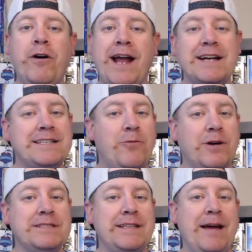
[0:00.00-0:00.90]
actually
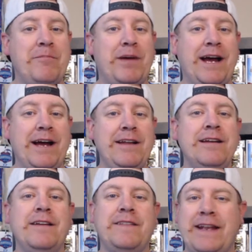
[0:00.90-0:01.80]
wasn't that bad.
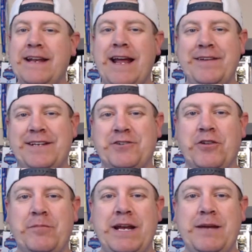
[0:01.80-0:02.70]
They didn't have any
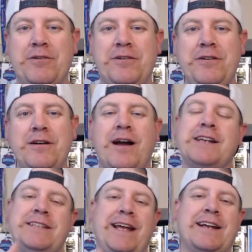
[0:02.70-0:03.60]
toilet paper.
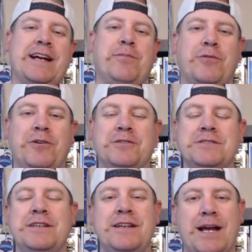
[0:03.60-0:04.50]
Actually, they had a couple rolls,
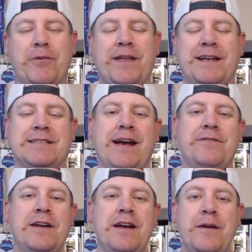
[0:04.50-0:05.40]
a couple things left.
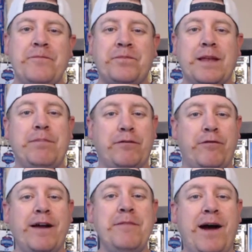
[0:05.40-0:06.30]
But
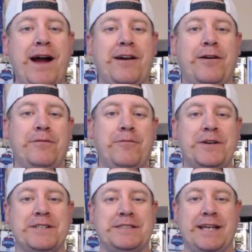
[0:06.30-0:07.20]
Fred Meyer, which
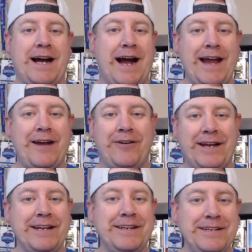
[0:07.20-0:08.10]
is like a higher
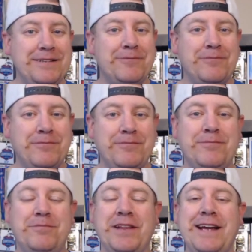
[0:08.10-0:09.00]
end
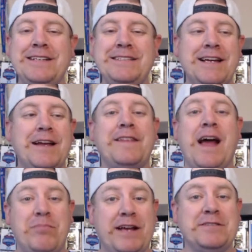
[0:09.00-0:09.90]
place,
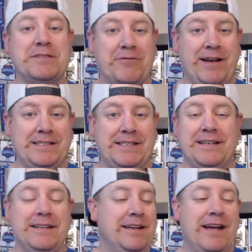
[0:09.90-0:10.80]
that place was crazy.
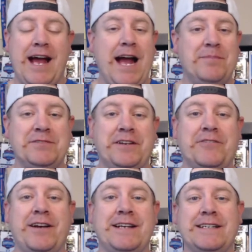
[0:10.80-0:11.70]
Absolutely
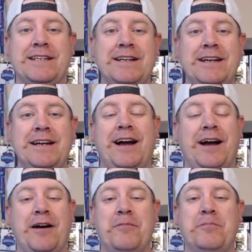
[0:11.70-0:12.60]
crazy.
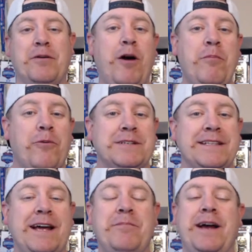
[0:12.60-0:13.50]
But Walmart wasn't
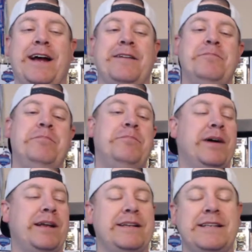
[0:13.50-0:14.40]
that bad.
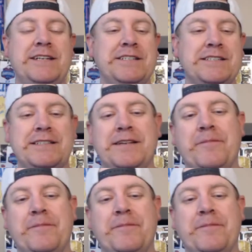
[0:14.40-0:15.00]
But it just,